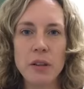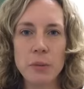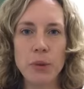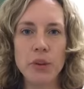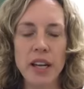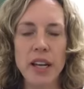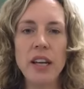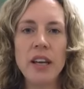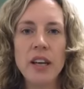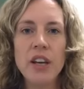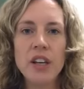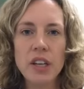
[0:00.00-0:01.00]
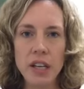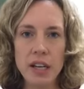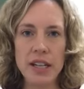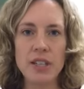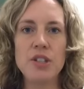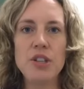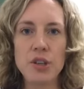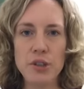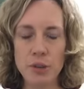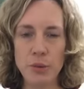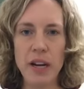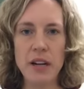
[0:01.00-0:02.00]
body, connects to your
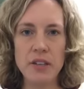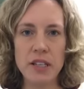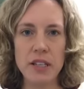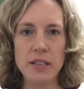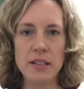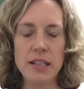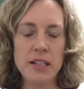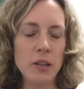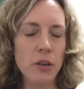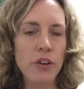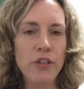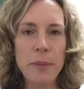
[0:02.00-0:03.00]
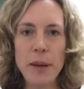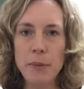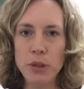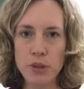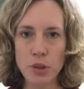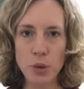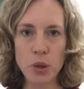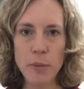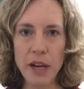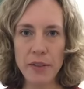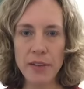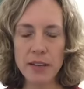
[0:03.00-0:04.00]
surroundings. There's a lot of people that talk
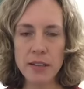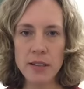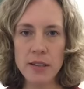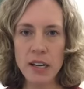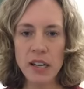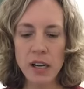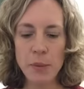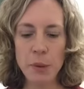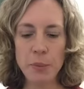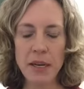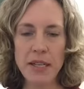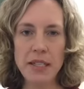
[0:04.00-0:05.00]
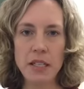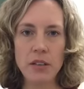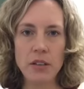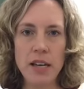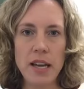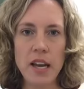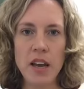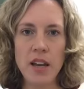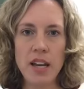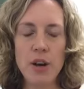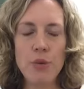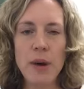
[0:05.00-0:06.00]
about this, but basically
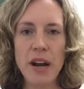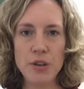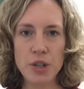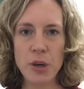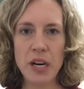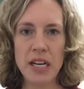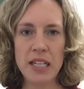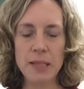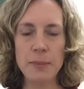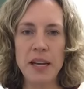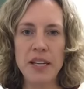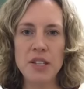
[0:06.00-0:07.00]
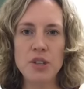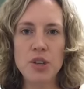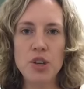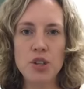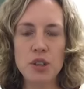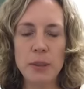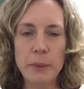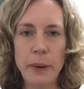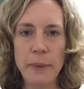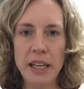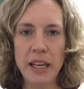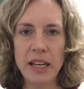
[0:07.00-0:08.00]
around your heart space is usually where we
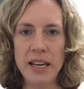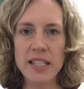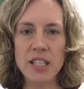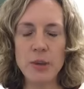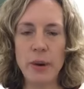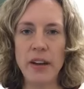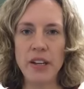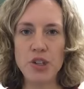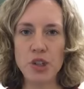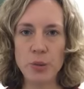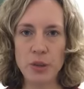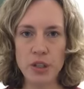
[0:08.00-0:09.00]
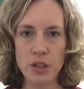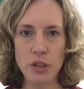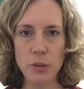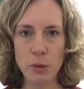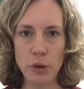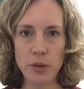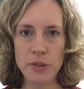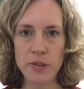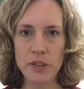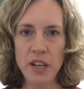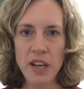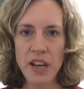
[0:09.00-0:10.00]
connect to our intuition the most.
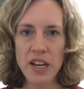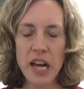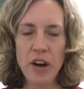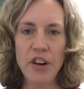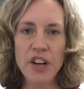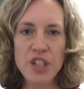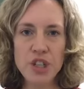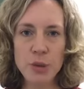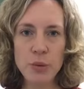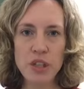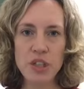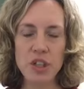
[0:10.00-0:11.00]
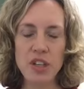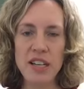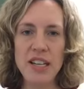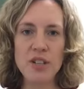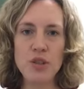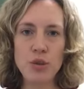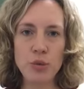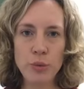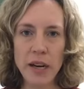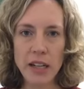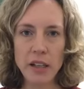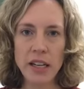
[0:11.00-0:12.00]
Now, our intuition is
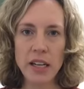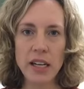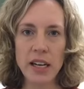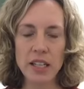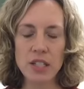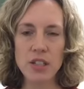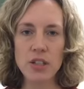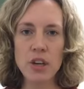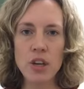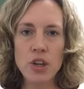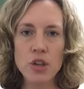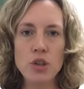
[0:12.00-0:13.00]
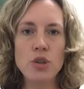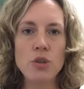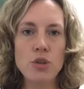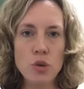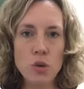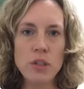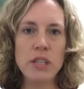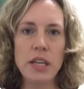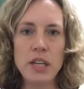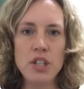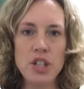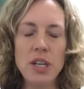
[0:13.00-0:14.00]
directly connected to source
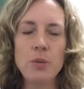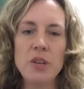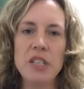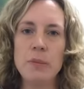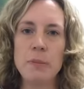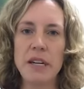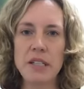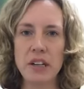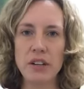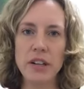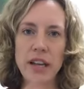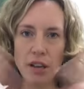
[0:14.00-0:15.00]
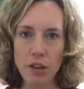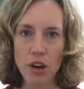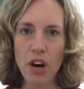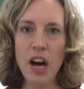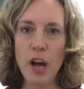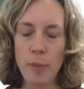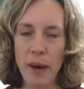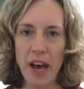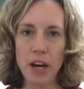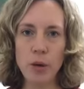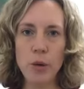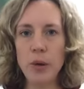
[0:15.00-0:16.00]
energy, which is basically the higher
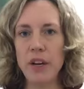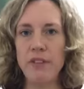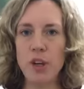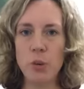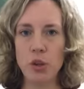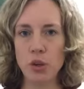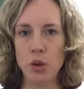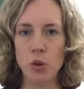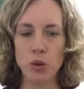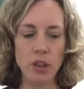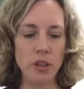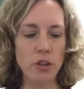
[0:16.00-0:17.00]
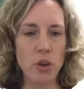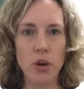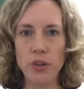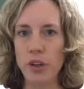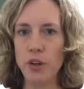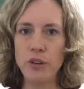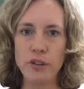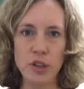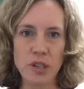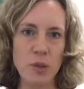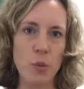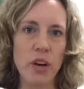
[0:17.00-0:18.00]
power, whatever you want to call it, God, the
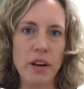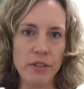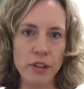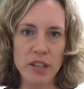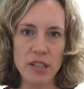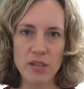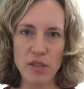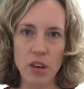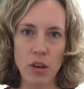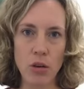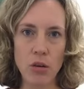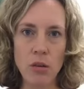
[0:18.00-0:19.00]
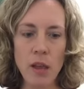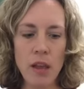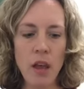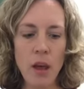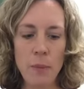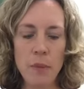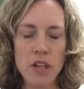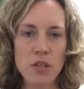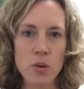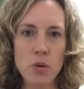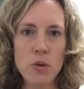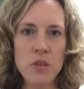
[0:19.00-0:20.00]
universe, whatever it is for you. But it's
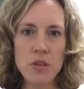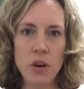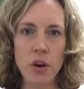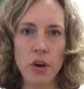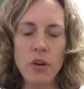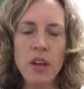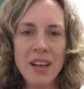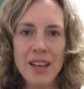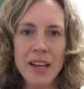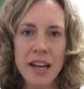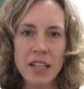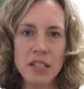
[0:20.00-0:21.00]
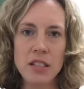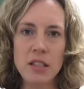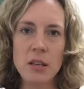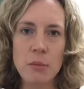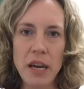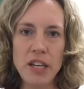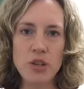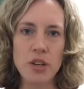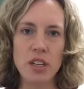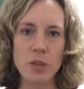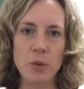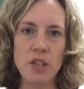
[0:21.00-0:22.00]
also connected to the
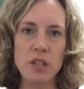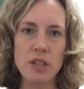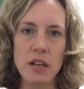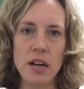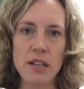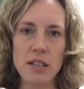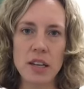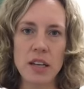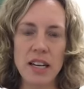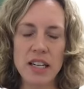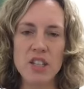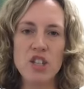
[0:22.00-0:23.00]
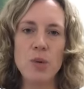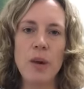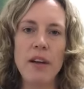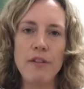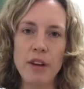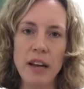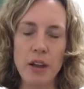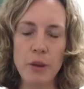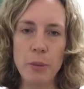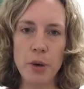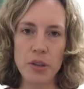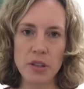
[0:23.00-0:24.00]
matrix, which is us connected to every other
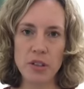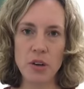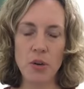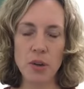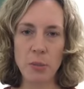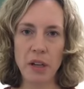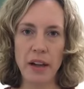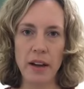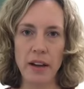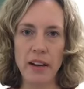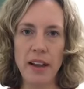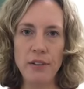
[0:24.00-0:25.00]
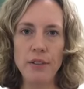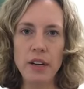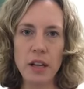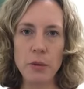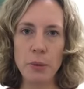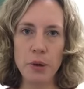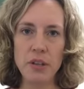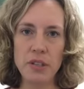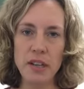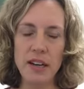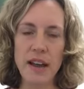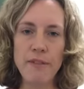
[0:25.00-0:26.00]
person on the planet. Every other person
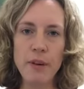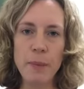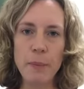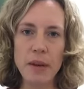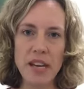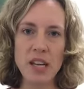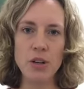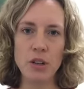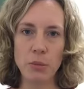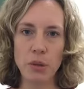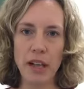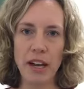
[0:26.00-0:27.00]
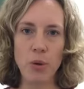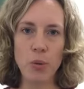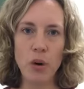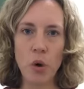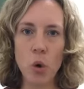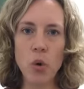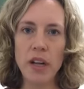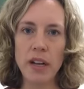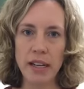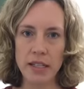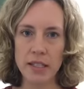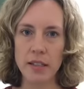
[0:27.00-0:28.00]
and every being on the planet, we're all
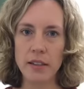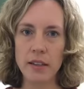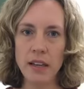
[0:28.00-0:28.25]
connected.